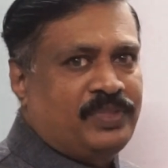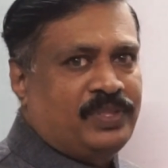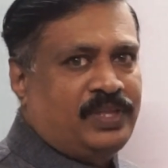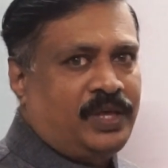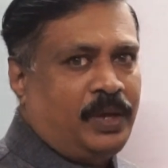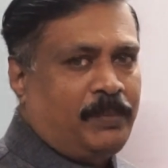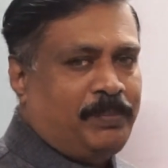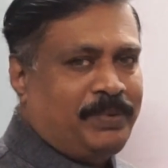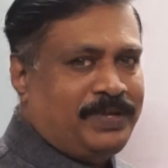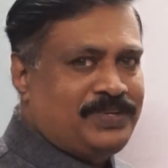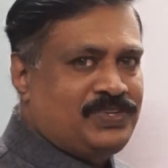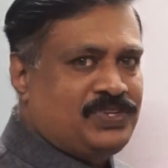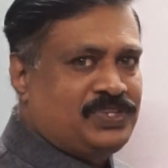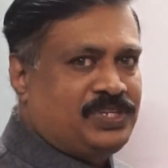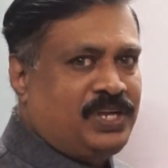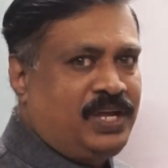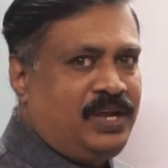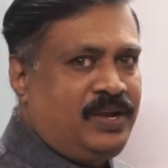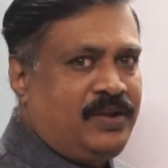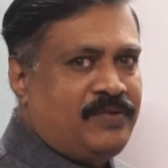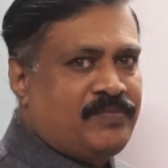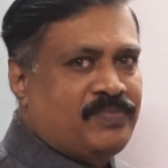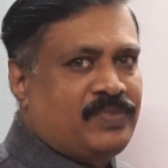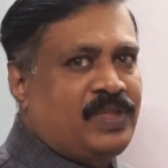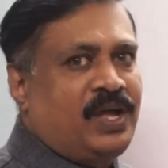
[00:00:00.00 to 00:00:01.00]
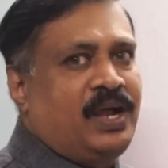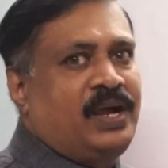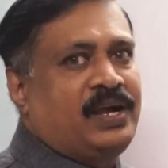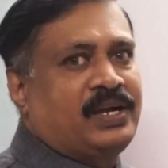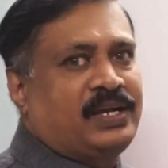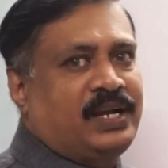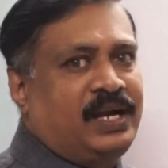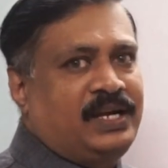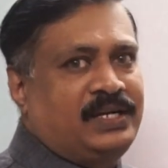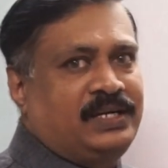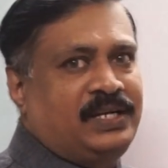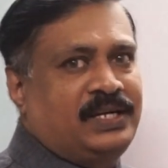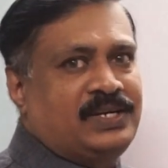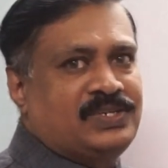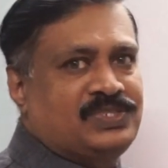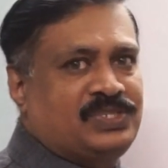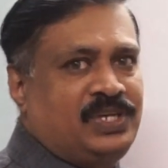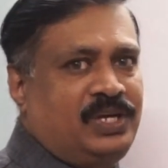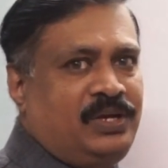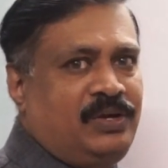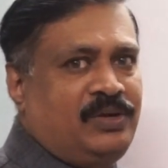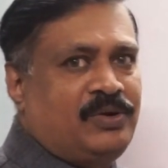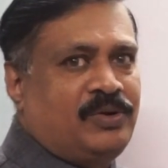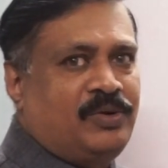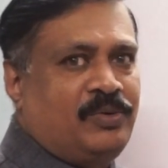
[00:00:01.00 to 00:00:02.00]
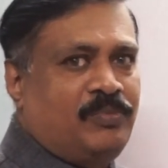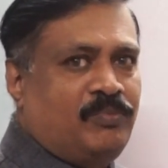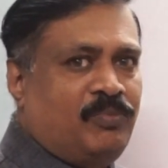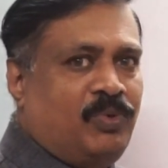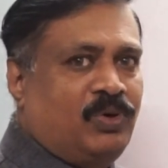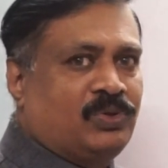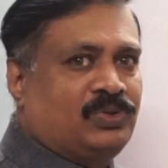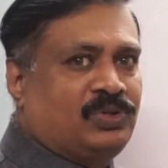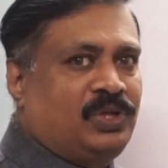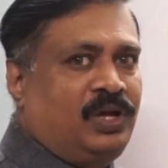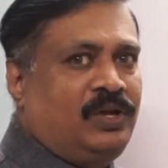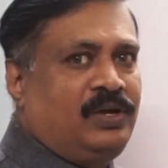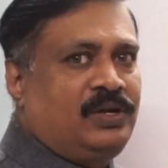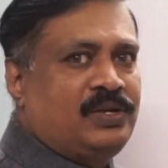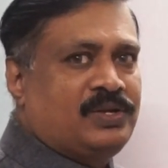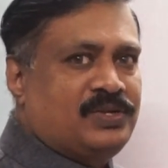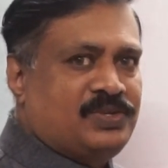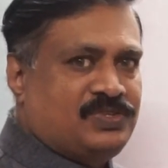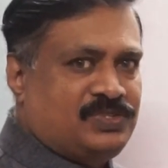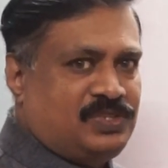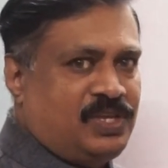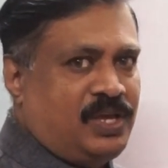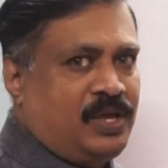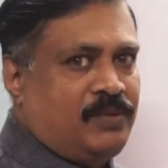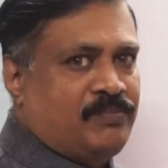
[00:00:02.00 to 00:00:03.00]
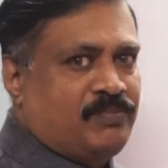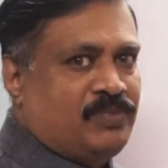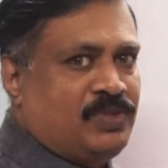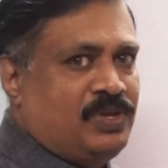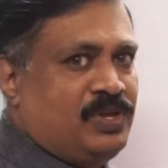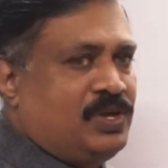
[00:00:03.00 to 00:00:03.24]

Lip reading: Capacitor and condenser both are same.